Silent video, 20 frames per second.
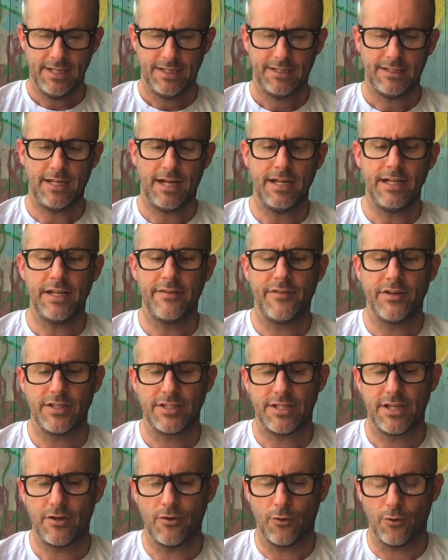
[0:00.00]
Clyde
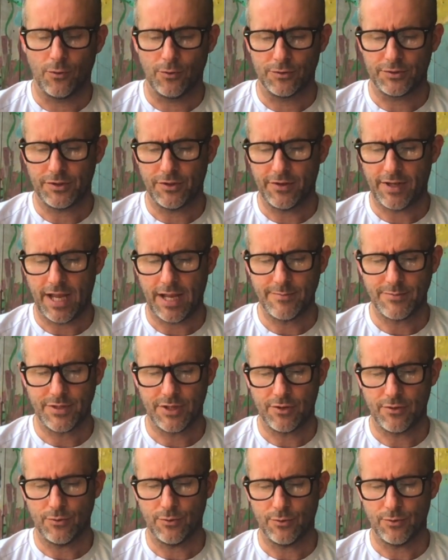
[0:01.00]
Livingston also came to
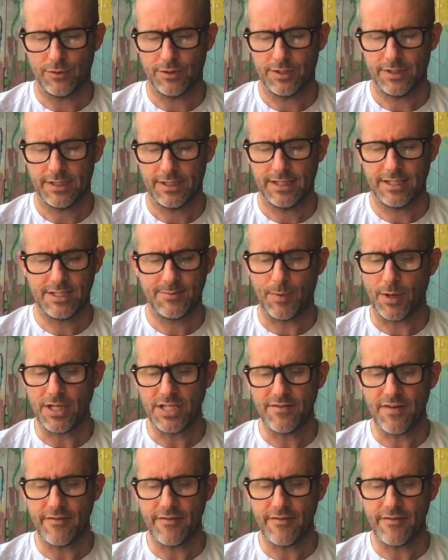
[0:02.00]
court. In spite of